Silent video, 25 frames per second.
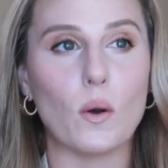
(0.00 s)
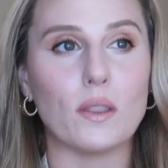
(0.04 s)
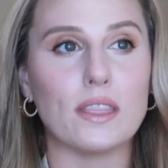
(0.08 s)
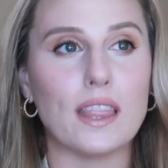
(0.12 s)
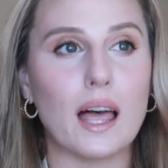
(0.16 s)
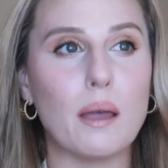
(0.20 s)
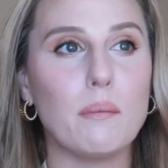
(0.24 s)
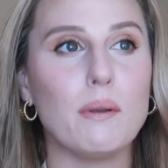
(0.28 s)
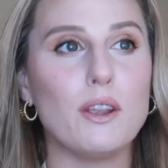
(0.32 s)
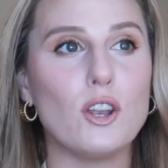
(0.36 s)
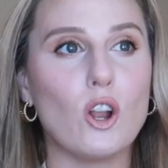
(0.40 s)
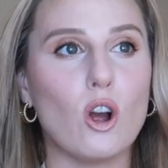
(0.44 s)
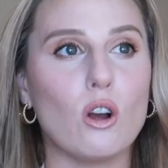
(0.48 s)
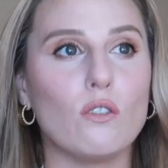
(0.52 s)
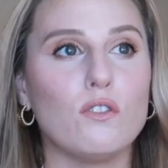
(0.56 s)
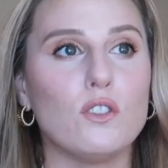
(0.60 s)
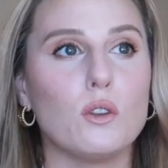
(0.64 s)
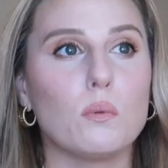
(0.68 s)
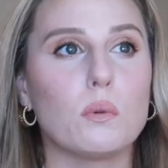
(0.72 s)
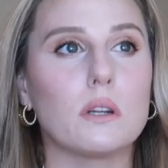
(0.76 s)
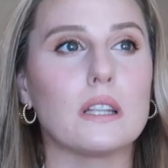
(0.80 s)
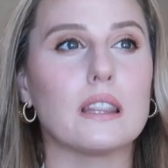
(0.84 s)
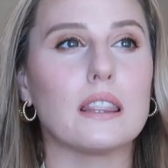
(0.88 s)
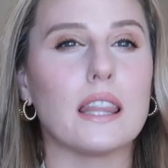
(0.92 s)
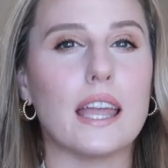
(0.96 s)
And let me know if you
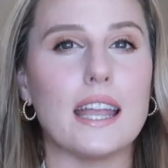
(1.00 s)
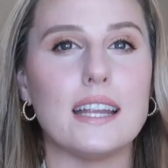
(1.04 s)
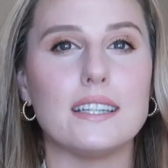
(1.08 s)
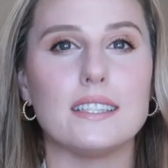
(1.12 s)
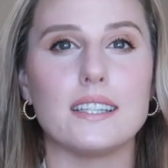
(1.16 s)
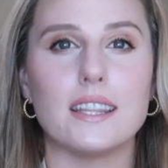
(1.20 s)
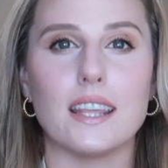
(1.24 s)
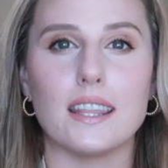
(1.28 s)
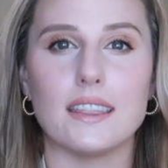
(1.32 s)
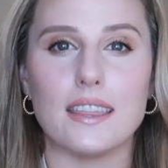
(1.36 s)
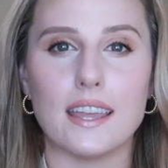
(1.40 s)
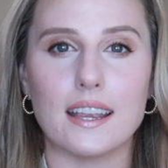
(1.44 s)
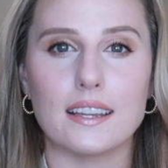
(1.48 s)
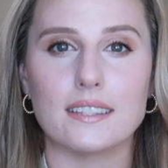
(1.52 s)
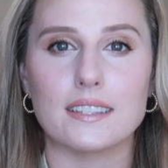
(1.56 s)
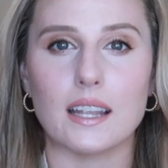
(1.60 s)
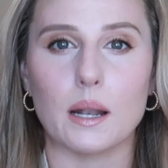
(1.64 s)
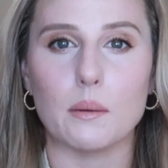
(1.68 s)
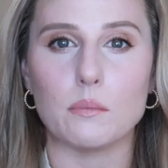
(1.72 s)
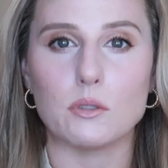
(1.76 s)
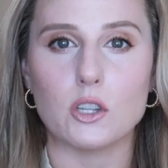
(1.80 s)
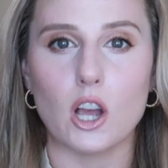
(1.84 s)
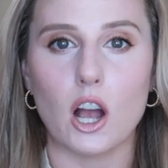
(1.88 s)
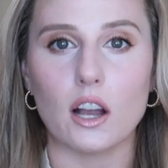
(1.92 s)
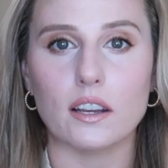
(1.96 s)
relate to the things that
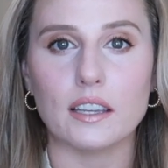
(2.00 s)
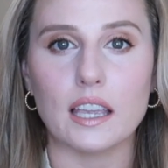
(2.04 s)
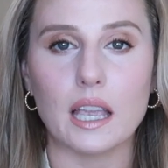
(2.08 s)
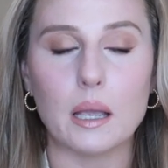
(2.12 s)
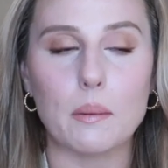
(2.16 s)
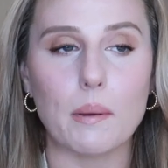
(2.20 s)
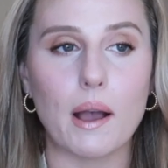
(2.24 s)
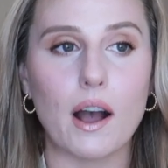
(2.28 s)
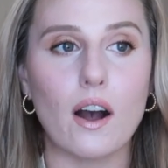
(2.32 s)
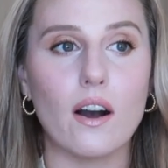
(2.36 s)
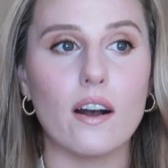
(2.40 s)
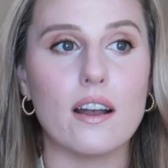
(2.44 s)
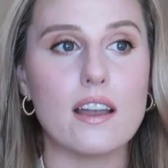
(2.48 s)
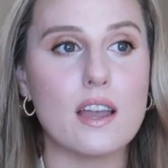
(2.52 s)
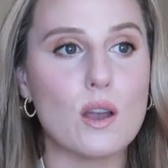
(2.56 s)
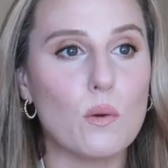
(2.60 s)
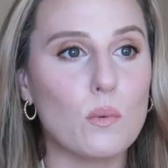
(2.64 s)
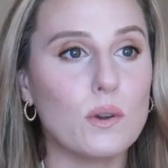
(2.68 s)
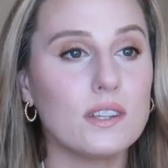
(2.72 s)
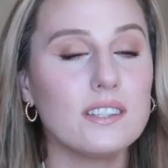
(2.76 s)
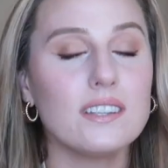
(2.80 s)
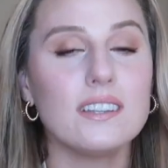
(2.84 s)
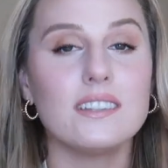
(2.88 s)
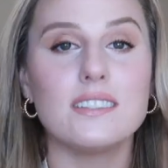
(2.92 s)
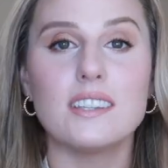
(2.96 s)
I'm talking about. It
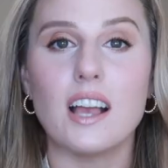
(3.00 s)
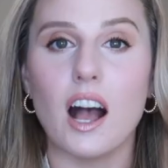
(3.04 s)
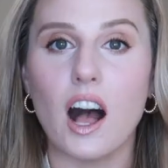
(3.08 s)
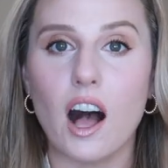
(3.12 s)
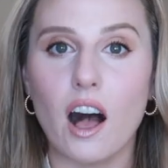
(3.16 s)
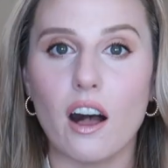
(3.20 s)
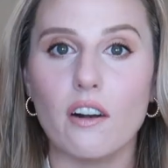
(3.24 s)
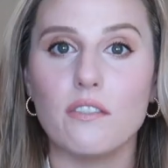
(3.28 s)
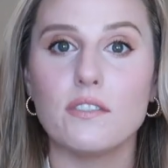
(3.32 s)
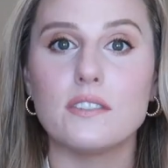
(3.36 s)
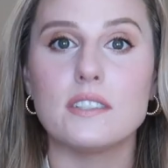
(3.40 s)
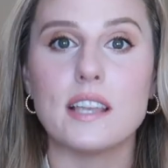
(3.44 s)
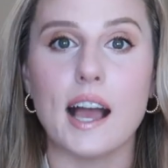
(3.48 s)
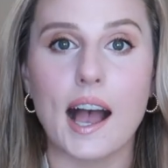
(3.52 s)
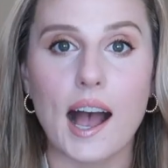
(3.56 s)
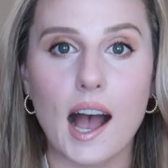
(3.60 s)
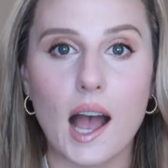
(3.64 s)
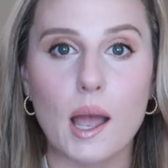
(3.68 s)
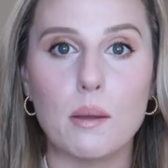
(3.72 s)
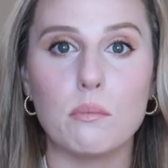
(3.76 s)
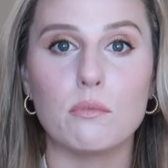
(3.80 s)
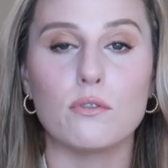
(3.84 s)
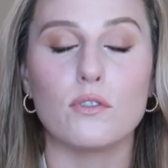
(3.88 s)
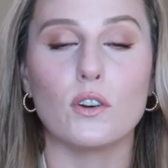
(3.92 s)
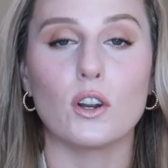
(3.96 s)
was a tough
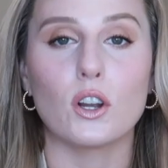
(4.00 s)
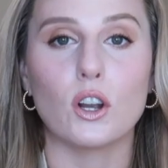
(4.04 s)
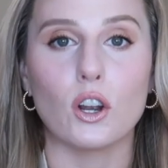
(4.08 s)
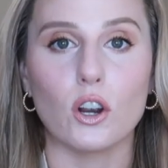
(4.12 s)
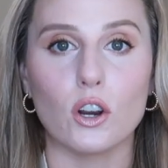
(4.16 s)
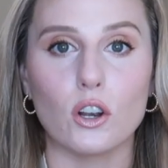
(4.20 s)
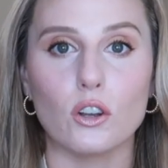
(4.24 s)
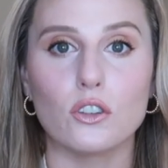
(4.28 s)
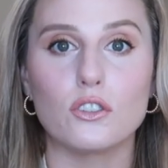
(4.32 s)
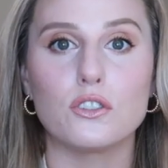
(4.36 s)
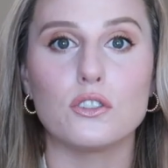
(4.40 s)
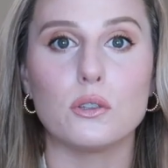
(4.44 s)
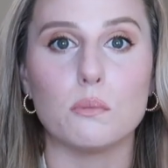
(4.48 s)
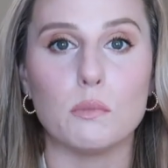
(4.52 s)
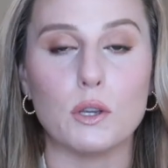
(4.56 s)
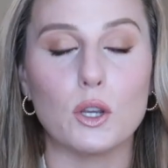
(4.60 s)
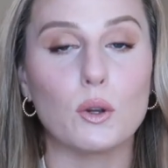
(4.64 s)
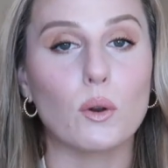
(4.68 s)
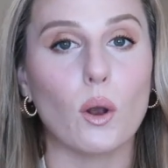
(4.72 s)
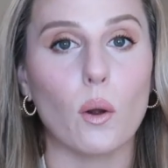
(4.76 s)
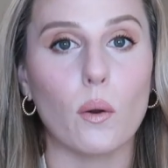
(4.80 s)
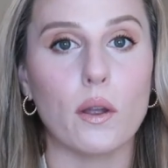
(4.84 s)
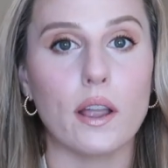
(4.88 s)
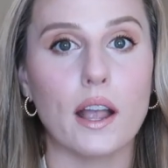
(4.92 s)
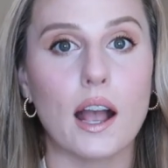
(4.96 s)
time for girls to be
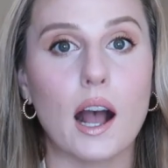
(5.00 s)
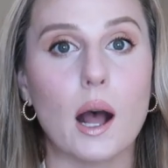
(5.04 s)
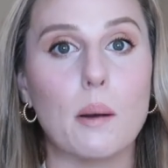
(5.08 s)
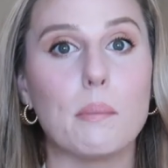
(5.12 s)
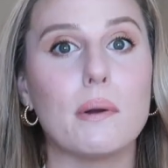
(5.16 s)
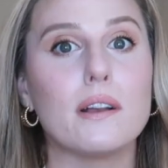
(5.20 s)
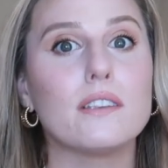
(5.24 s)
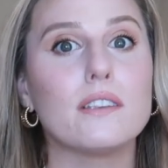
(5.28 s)
growing up,